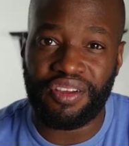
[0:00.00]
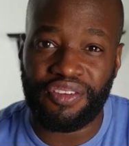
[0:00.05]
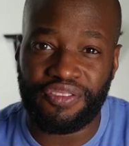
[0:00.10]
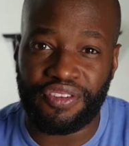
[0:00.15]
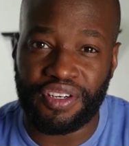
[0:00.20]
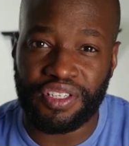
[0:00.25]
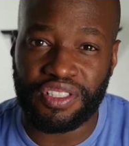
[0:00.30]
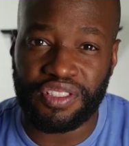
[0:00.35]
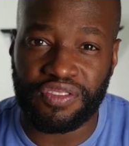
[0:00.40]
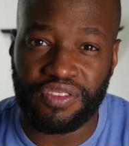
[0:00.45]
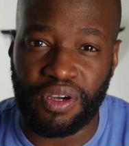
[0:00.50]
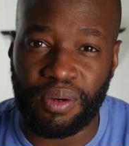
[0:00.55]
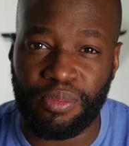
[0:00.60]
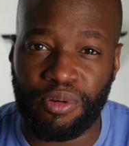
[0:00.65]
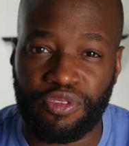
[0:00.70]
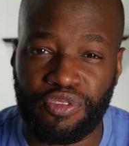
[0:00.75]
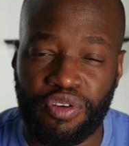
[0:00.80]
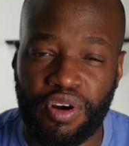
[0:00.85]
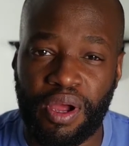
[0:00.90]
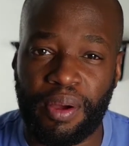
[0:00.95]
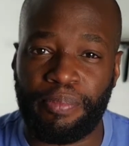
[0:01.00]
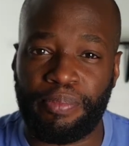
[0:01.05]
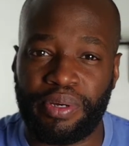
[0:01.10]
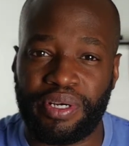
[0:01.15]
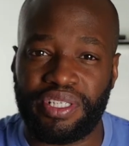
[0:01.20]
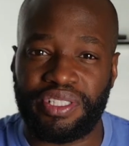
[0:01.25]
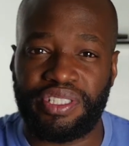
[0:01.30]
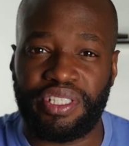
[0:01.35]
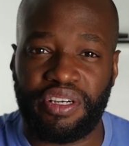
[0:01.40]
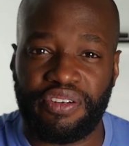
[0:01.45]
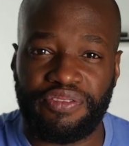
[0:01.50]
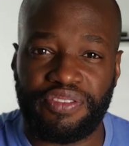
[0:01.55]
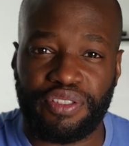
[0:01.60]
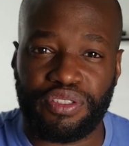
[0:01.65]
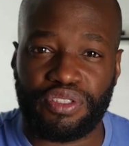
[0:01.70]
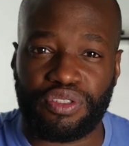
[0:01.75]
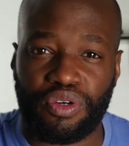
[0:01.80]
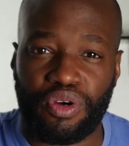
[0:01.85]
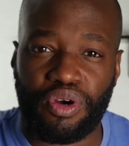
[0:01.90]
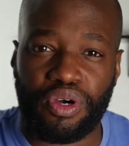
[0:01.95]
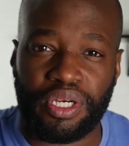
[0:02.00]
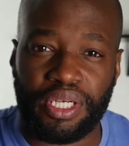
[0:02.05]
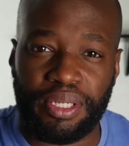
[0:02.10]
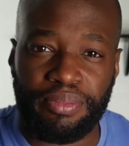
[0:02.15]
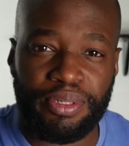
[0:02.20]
First of all, before I put a gel filter on,